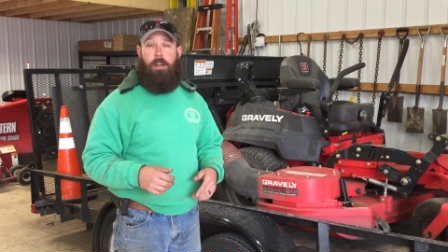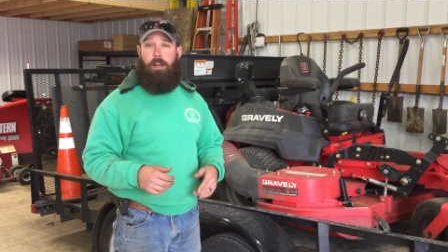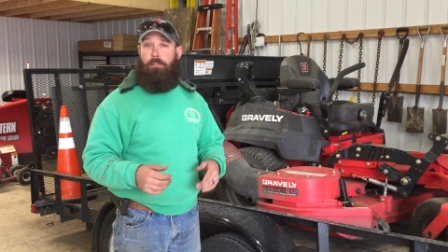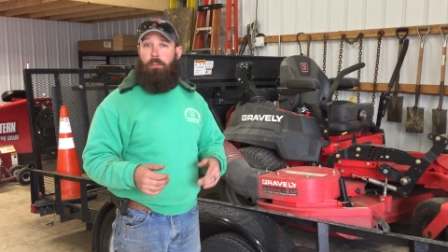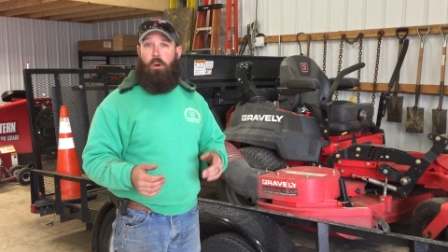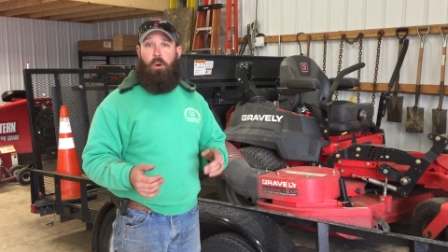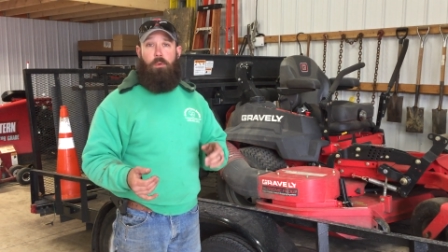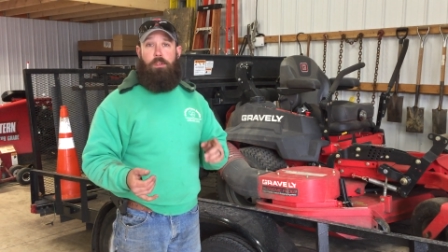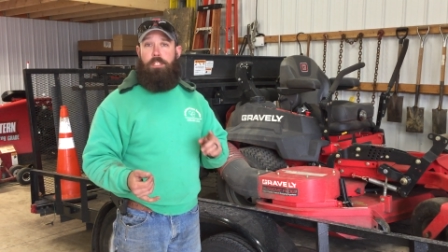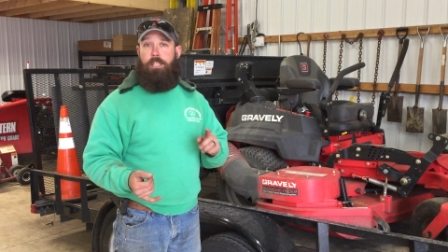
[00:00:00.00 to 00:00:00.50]

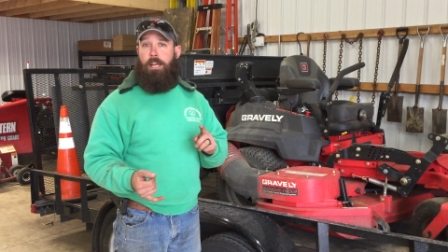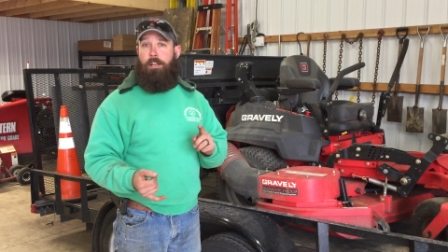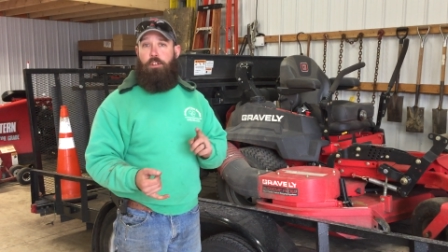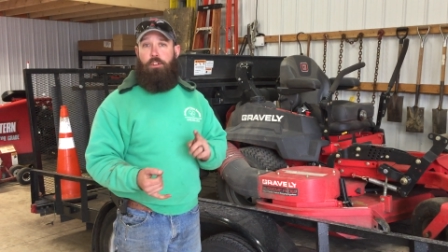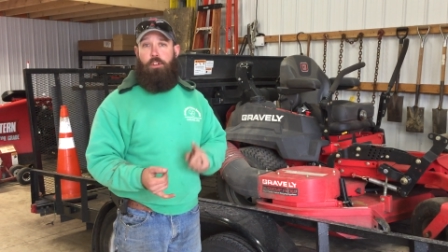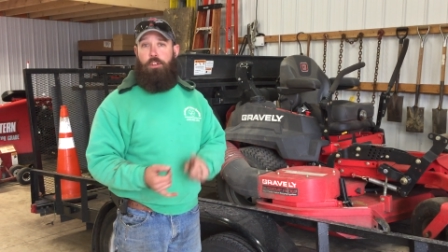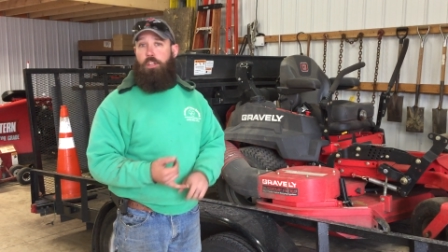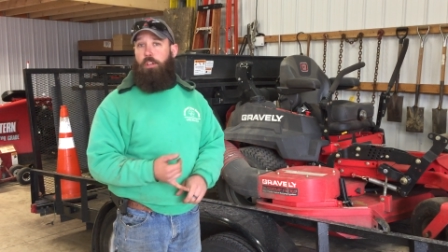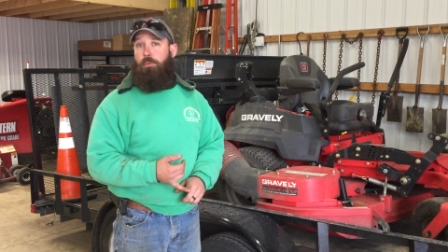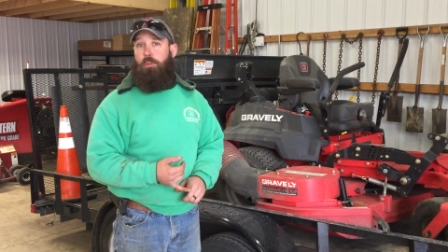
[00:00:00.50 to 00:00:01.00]
I've always
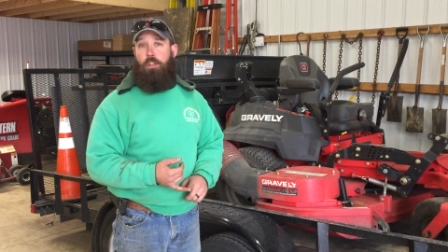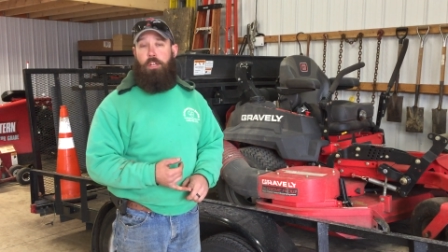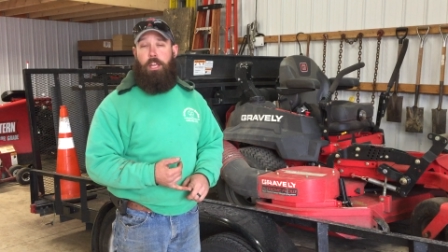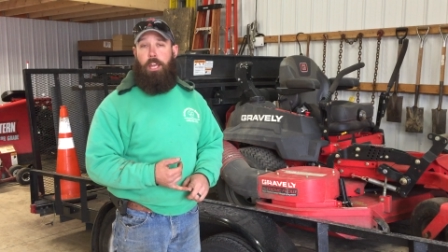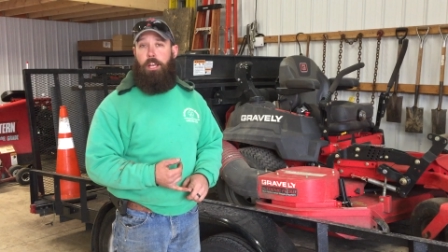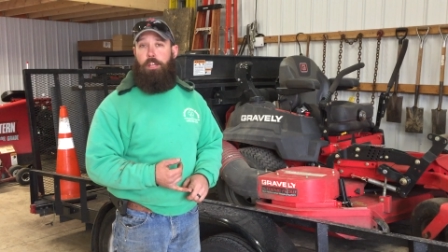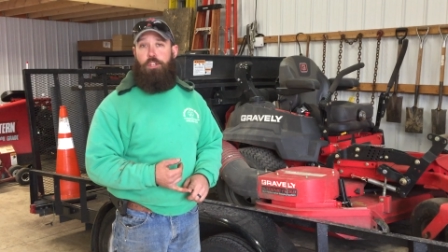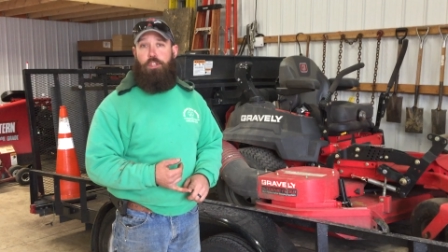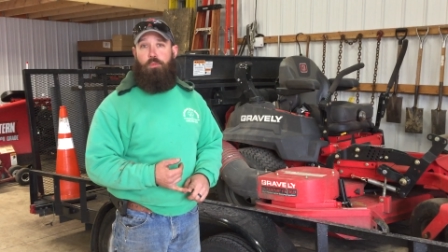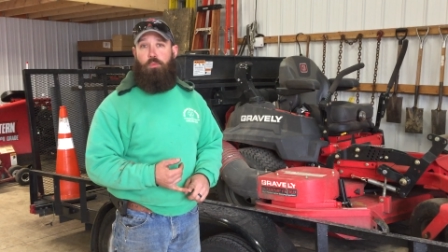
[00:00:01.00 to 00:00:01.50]
had good
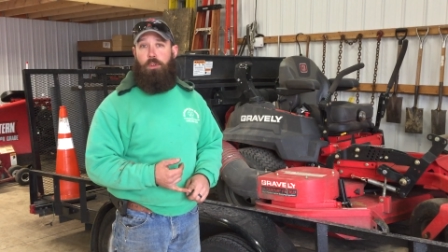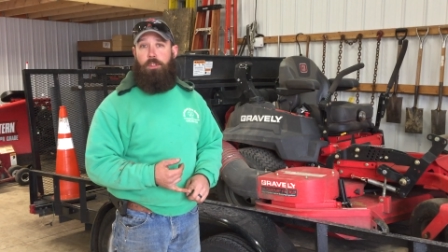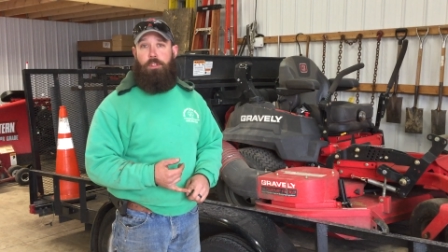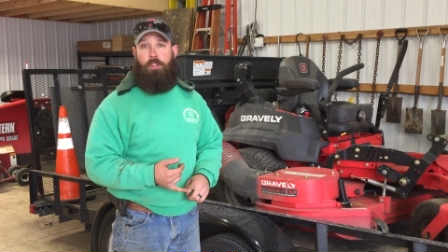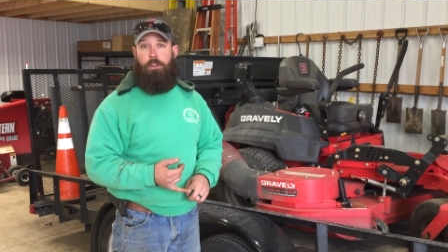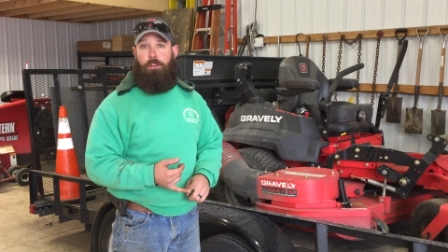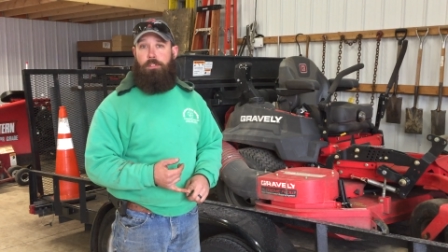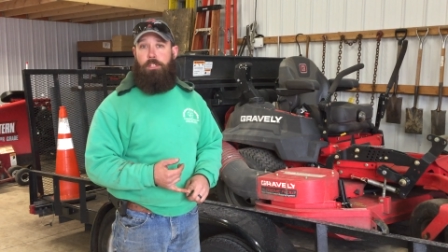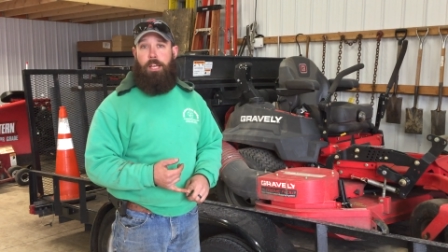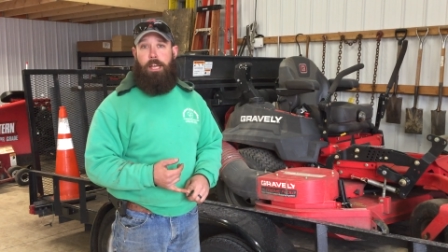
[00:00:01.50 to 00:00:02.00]
communication with
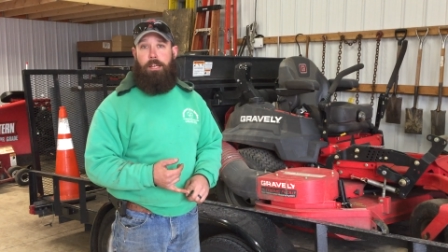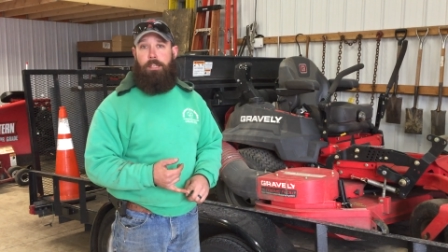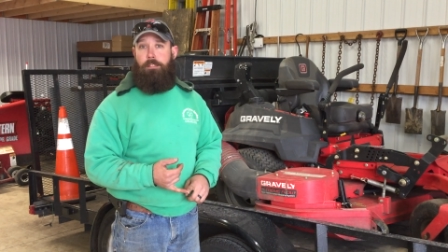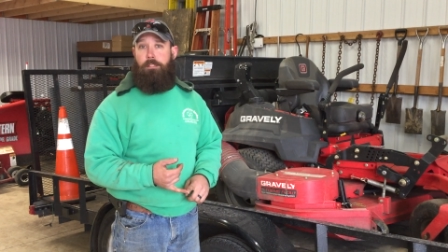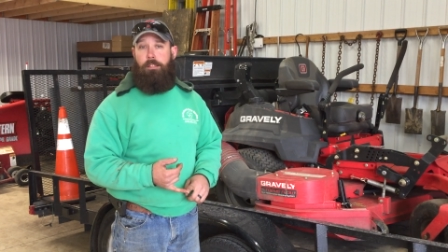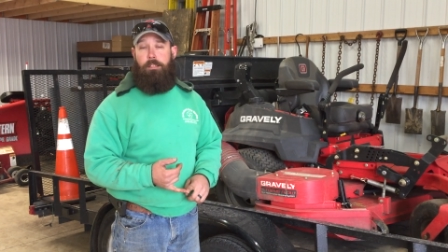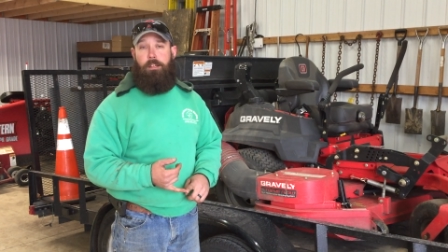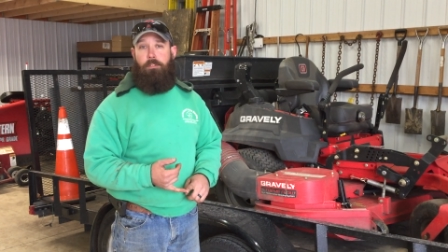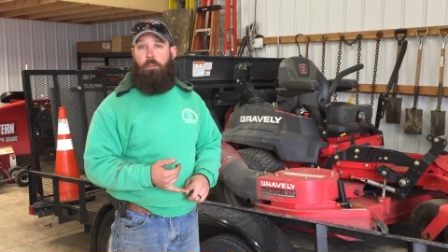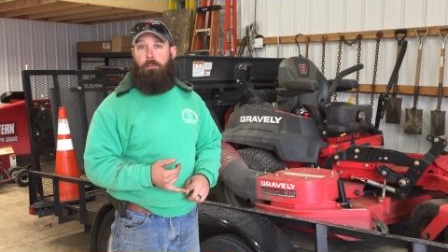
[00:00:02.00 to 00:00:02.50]
their
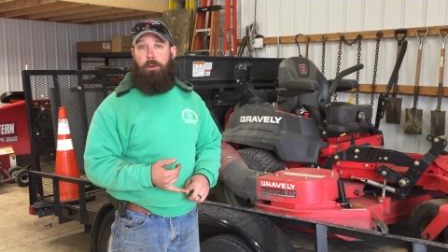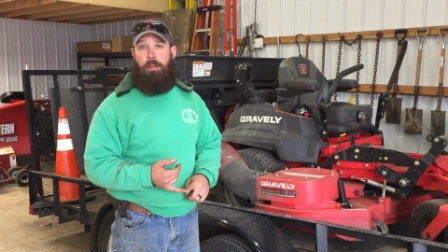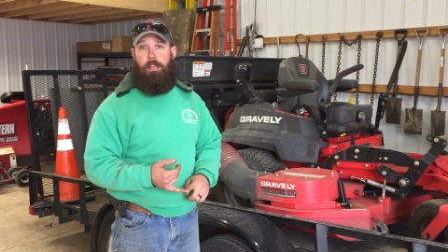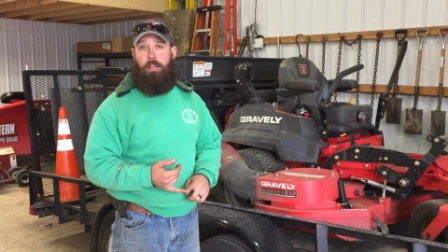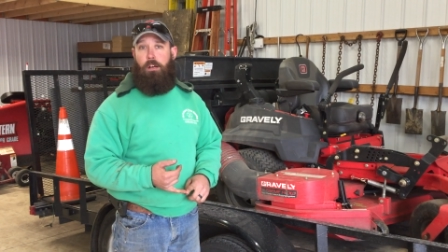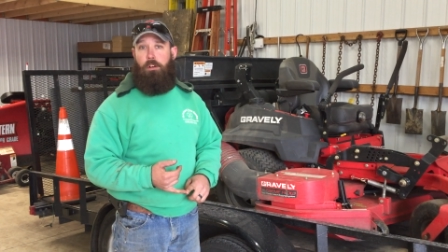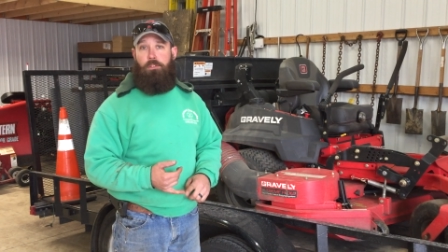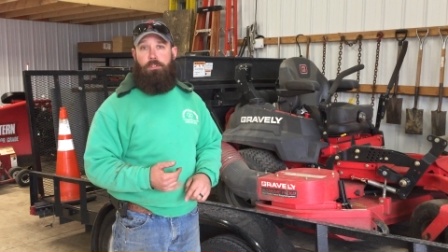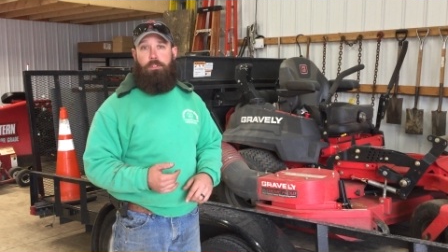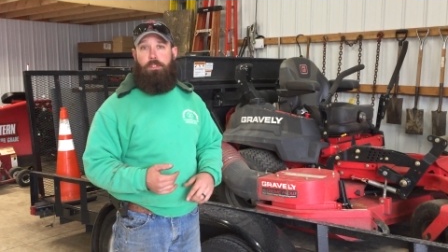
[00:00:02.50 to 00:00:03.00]
techs and
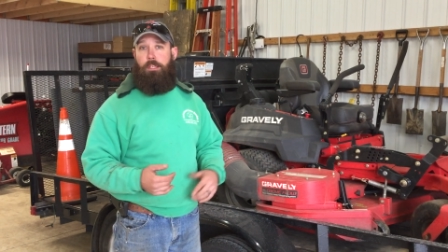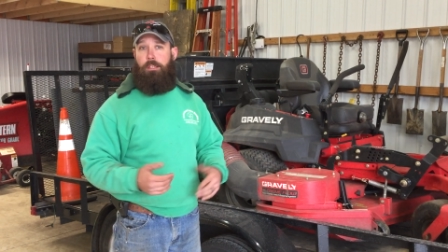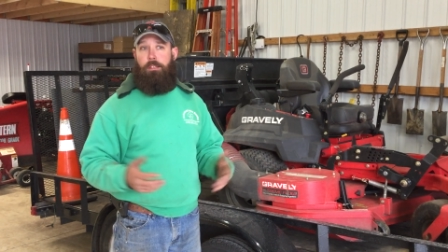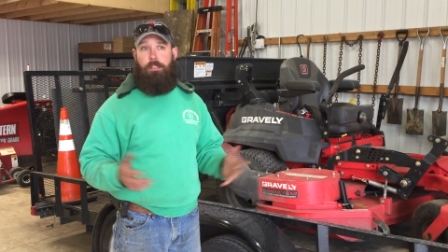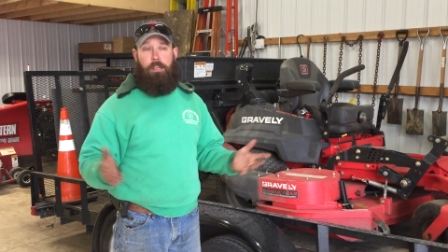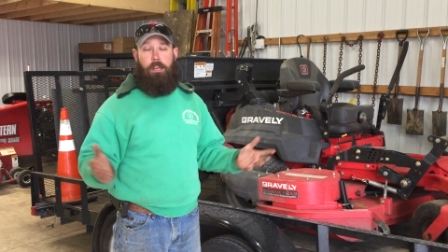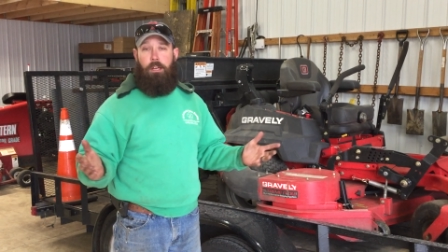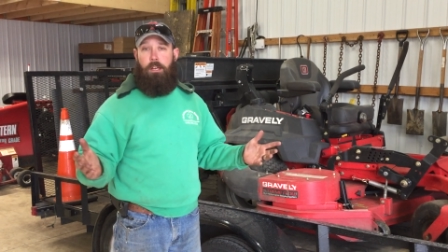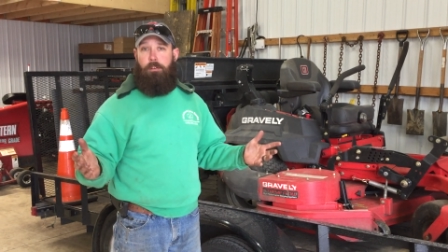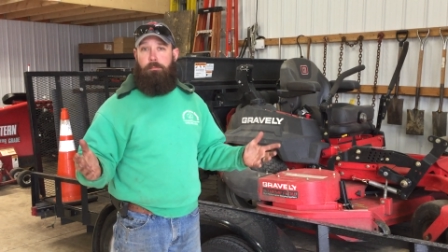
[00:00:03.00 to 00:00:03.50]
everybody else,
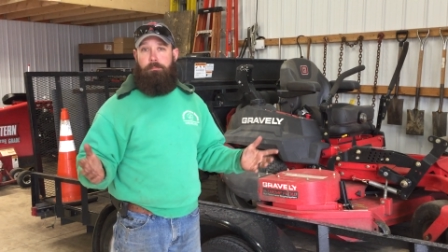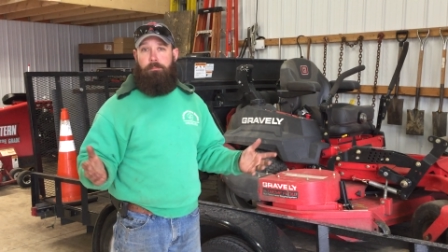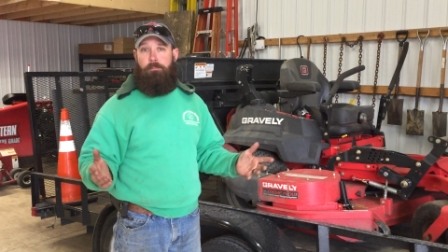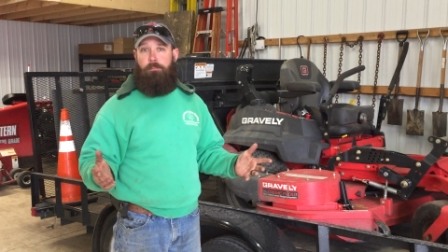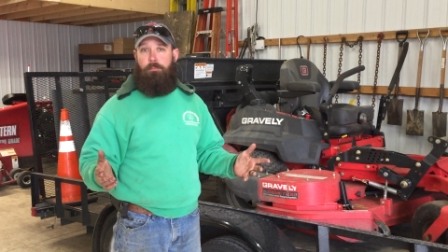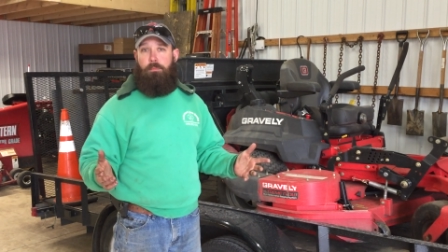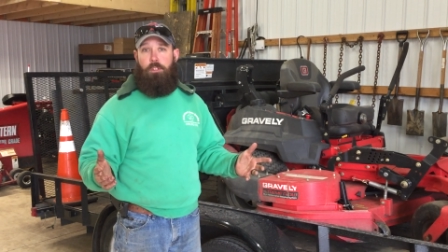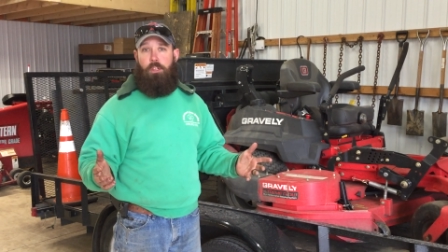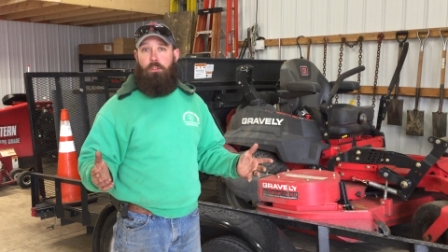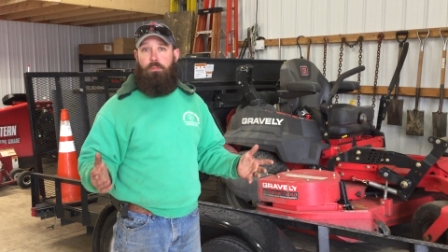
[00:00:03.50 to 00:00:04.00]
and uh,
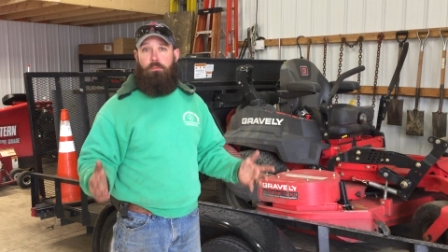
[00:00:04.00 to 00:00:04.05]
you